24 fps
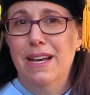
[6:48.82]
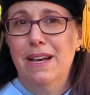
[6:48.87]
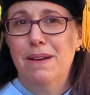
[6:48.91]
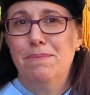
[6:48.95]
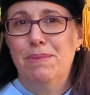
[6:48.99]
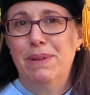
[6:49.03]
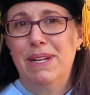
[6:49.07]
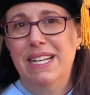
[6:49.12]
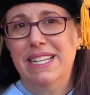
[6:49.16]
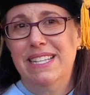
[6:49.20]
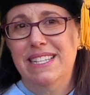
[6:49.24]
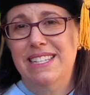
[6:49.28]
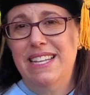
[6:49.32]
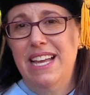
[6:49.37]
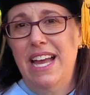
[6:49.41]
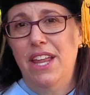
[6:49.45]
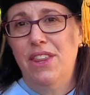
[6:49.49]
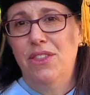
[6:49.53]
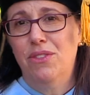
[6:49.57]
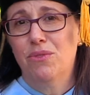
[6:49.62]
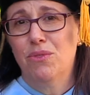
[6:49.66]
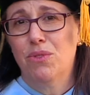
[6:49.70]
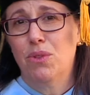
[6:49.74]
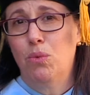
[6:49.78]
but
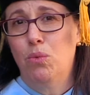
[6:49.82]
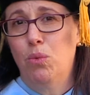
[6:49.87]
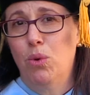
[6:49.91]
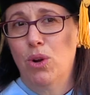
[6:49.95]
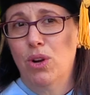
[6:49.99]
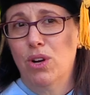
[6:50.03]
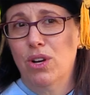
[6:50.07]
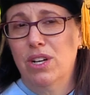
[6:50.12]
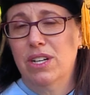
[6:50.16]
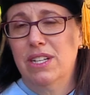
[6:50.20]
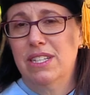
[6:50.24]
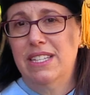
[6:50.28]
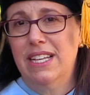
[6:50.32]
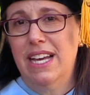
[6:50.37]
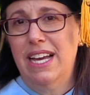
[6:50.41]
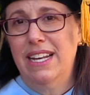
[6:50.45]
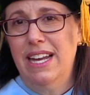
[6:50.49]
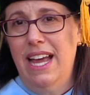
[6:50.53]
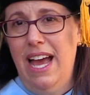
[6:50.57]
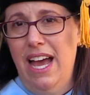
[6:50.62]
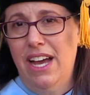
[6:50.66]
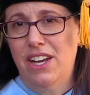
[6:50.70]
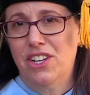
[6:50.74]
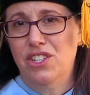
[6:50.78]
instead through the words and
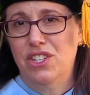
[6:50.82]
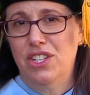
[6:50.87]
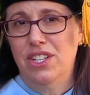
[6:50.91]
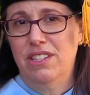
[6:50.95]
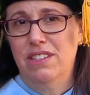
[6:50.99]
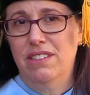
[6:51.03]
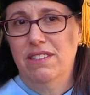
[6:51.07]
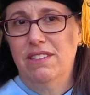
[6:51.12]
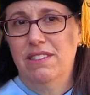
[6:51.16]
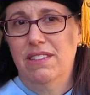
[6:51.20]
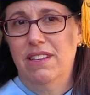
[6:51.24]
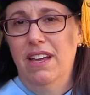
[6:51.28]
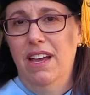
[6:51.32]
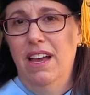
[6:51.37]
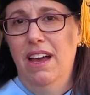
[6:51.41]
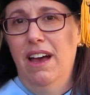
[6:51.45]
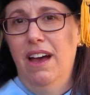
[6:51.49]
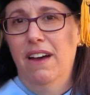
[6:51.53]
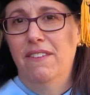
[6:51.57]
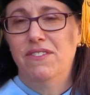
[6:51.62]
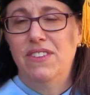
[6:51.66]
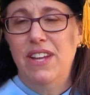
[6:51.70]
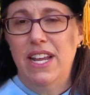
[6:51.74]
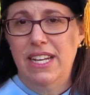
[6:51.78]
actions
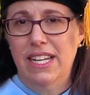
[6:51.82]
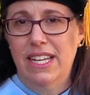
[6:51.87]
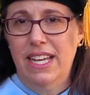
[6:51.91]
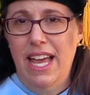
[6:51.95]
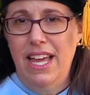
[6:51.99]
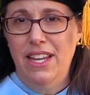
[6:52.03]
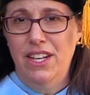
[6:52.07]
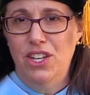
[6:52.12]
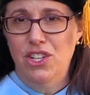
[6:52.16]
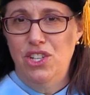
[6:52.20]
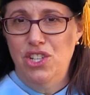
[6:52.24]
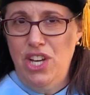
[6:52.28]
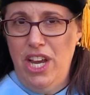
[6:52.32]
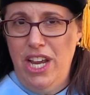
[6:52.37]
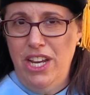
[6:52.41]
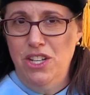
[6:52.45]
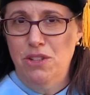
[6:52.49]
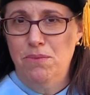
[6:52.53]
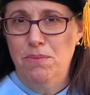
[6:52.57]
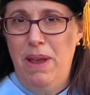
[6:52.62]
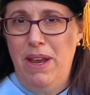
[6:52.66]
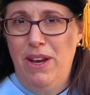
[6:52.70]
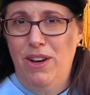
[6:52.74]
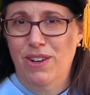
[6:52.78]
of dedicated
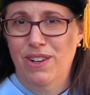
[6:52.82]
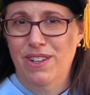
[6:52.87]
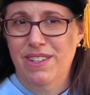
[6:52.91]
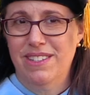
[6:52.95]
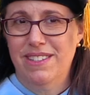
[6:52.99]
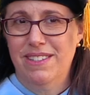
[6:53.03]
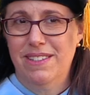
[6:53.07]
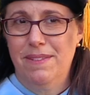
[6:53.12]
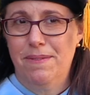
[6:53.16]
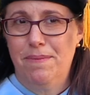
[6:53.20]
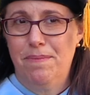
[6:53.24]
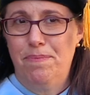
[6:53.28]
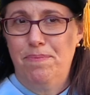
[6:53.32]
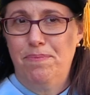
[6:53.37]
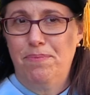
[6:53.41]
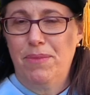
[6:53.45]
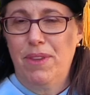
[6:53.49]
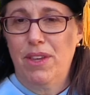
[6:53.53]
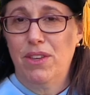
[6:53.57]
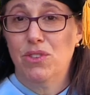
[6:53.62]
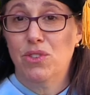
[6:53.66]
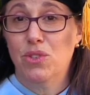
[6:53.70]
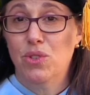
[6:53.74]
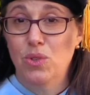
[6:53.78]
change makers,
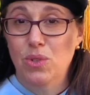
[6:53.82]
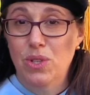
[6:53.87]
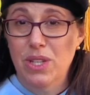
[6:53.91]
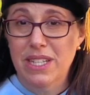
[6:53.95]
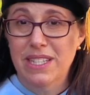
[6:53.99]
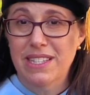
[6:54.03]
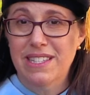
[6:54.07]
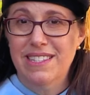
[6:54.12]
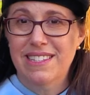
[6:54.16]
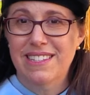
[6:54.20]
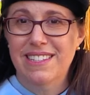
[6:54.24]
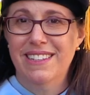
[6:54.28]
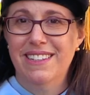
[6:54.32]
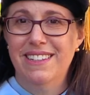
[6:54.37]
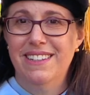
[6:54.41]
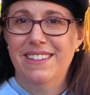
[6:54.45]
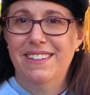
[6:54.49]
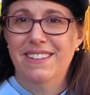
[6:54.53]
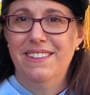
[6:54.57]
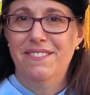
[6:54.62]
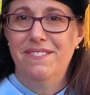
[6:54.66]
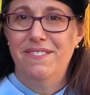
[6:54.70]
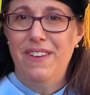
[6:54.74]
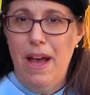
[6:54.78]
students,
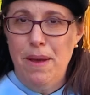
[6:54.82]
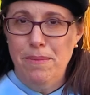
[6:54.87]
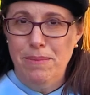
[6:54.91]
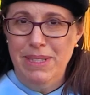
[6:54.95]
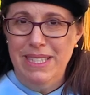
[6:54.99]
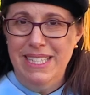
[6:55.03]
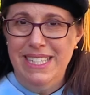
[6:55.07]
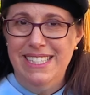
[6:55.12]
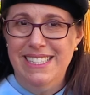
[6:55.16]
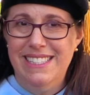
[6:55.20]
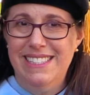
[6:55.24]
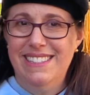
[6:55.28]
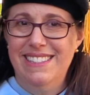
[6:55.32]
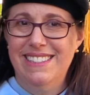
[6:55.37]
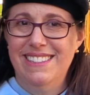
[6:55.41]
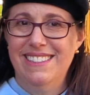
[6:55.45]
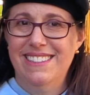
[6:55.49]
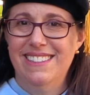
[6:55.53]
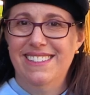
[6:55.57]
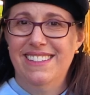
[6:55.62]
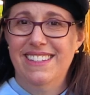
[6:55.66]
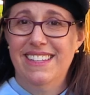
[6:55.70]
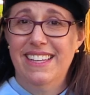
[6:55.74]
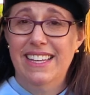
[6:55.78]
families,
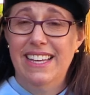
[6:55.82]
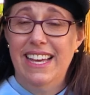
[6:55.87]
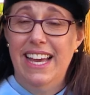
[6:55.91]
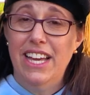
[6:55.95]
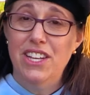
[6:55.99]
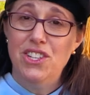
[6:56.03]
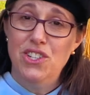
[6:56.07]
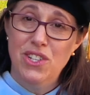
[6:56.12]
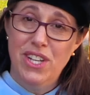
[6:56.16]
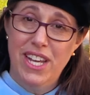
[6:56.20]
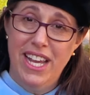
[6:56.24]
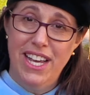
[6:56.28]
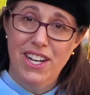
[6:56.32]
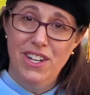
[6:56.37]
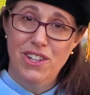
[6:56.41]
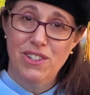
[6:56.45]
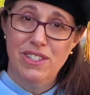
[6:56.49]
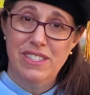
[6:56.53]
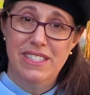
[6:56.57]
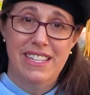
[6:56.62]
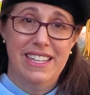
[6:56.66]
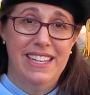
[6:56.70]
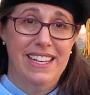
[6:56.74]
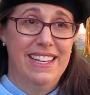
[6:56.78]

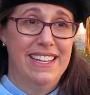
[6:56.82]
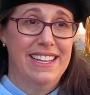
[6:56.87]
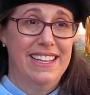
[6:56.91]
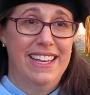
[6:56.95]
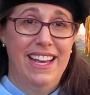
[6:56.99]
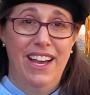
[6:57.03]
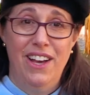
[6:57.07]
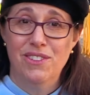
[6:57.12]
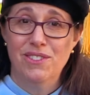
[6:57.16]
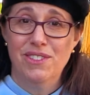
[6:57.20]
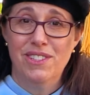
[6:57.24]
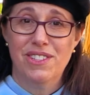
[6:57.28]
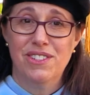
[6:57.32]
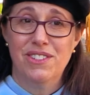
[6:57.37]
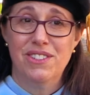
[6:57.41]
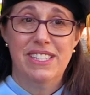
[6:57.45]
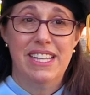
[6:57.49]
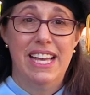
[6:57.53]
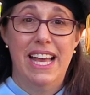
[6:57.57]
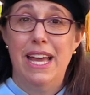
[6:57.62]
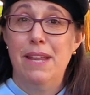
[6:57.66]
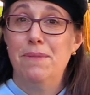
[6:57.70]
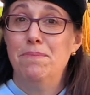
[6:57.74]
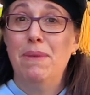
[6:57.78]
educators, counselors,
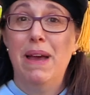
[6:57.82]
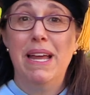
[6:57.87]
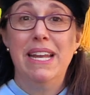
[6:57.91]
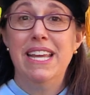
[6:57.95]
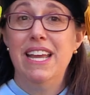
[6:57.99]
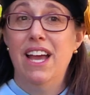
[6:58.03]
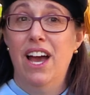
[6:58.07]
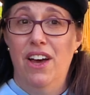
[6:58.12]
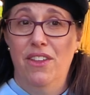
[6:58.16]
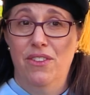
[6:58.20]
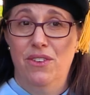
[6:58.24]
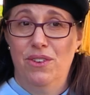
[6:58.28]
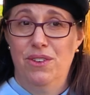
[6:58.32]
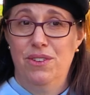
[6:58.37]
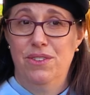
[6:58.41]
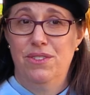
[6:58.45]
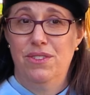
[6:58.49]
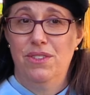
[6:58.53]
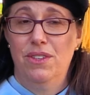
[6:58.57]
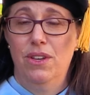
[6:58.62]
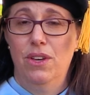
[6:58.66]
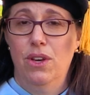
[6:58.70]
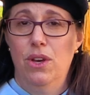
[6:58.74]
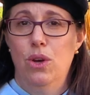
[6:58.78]
and many
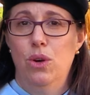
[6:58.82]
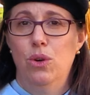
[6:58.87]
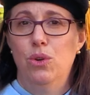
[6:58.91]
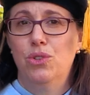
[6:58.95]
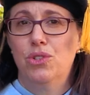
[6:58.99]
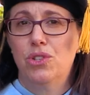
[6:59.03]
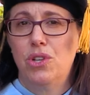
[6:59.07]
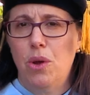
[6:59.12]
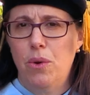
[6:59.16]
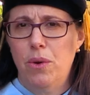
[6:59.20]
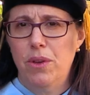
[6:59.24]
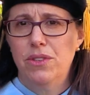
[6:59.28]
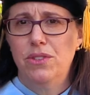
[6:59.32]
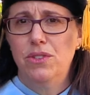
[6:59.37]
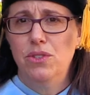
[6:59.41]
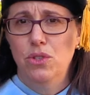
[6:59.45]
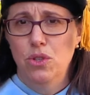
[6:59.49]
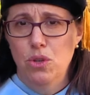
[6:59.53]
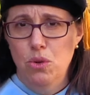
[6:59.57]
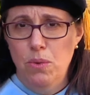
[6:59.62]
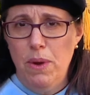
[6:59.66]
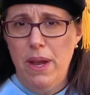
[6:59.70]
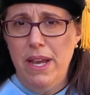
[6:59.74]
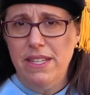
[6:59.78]
others who show us
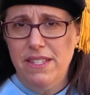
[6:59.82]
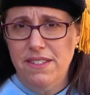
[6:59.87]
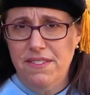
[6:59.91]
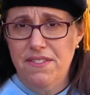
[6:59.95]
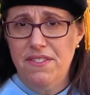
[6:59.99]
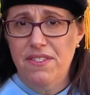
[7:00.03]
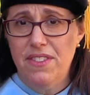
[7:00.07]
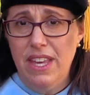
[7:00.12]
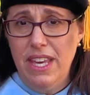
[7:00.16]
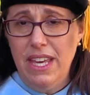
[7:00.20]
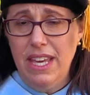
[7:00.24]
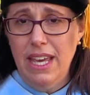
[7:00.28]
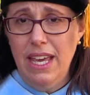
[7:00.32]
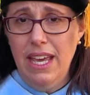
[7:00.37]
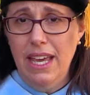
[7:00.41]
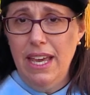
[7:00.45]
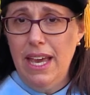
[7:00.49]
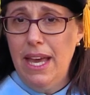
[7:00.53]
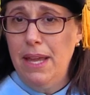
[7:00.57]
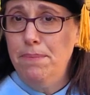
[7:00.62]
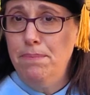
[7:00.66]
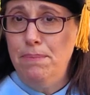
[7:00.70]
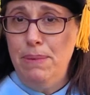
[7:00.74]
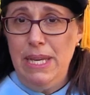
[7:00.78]
new ways of thinking
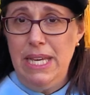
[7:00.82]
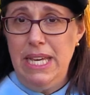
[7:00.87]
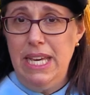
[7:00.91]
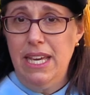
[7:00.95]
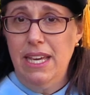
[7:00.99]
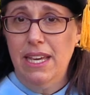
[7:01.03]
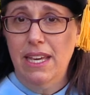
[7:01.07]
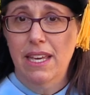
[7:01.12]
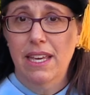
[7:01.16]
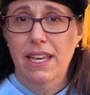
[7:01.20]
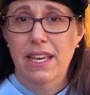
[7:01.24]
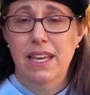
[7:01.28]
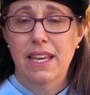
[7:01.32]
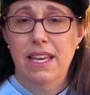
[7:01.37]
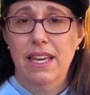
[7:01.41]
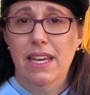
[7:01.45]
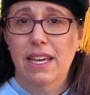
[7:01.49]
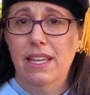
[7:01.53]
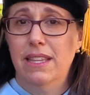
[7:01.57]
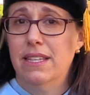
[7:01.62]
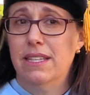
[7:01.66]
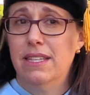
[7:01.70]
and being in